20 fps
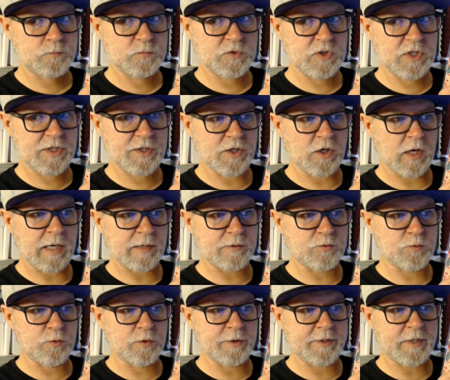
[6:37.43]
was
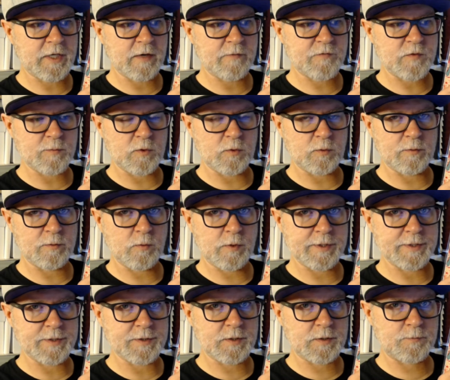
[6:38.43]
really comfortable with what
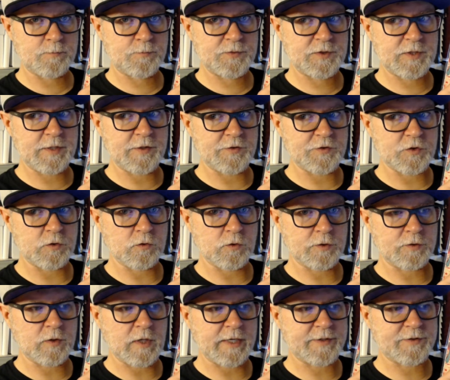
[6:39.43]
his signature
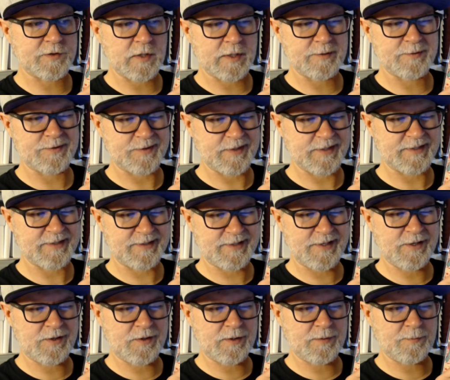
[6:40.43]
looked like. So I was like,
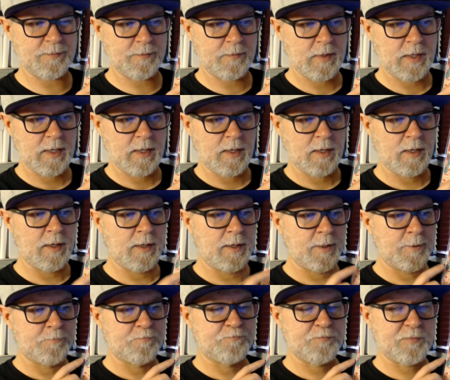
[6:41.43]
I'm
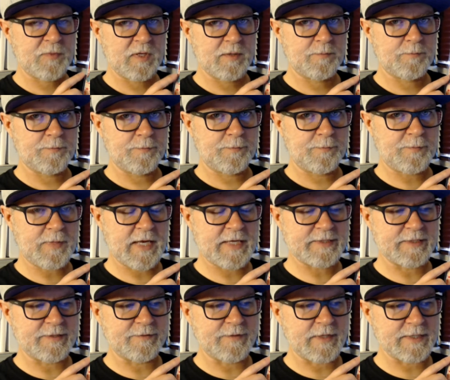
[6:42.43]

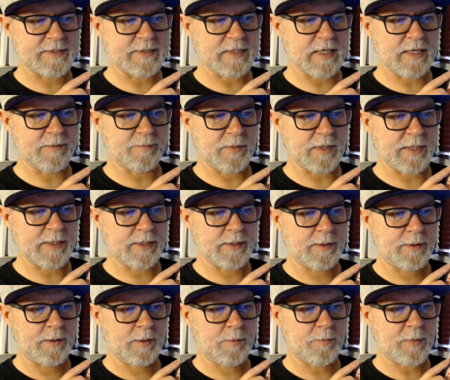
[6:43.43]
positive that's signed by
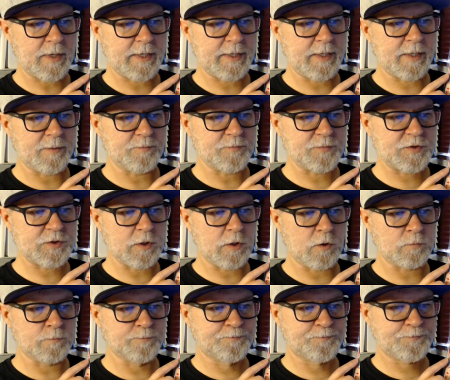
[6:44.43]
him.
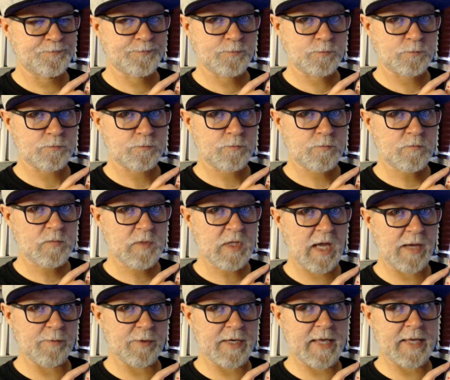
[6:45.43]
So
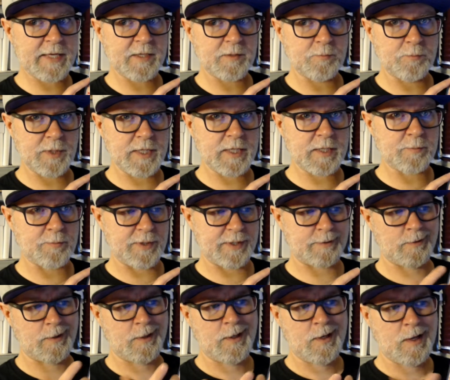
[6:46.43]
I went ahead and bid, but
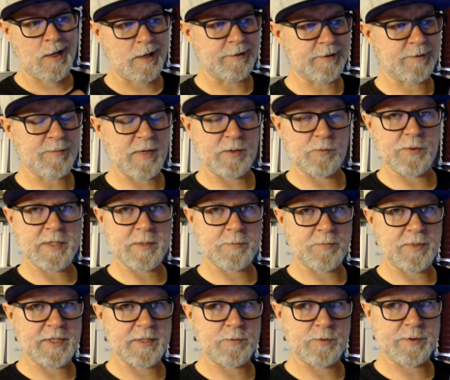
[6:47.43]
I think my winning
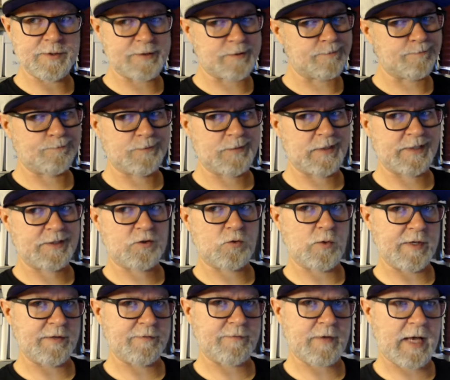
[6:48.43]
bid was
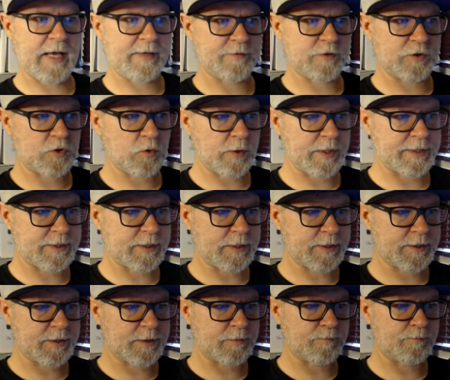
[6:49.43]
$25 or
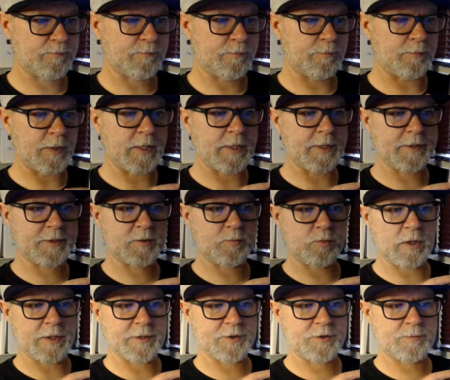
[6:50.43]
$26
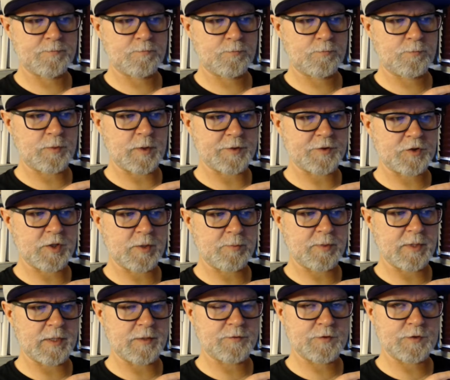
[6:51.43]
plus
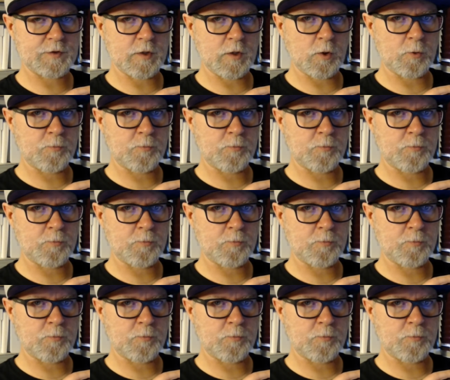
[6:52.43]
shipping. So